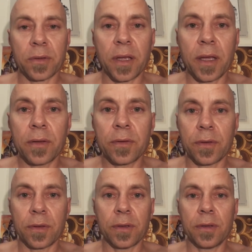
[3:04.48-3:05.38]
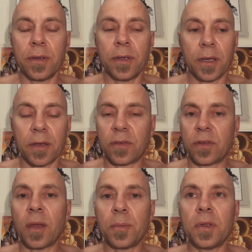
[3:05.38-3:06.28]
down to the
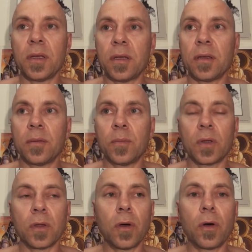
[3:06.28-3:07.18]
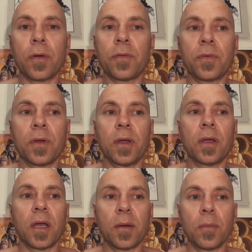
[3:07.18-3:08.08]
accepting my life
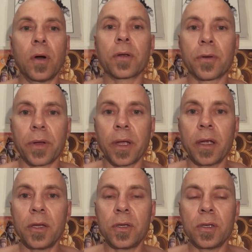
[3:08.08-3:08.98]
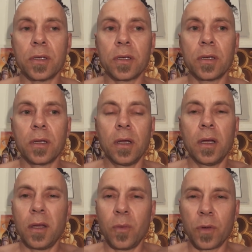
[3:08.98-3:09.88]
and my creation.
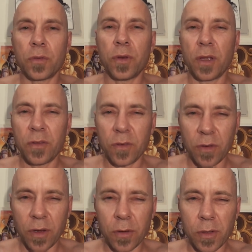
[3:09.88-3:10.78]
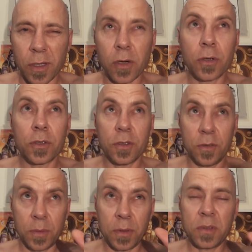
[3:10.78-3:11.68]
Wasn't necessarily conscious,
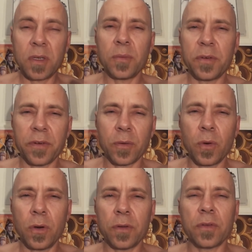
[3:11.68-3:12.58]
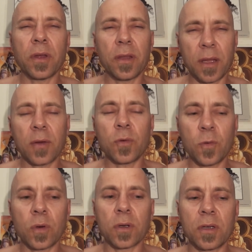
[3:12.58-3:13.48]
but some of it was, and that's
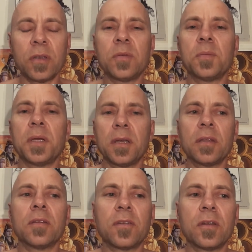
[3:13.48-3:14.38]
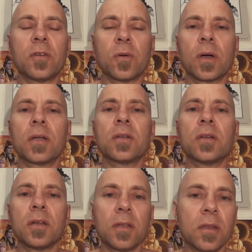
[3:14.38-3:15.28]
what keeps me in the
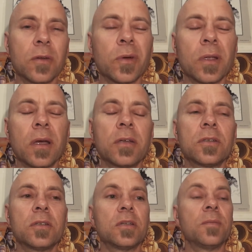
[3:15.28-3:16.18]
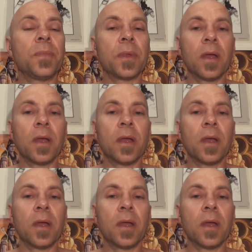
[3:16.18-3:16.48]
situation and in the relationship.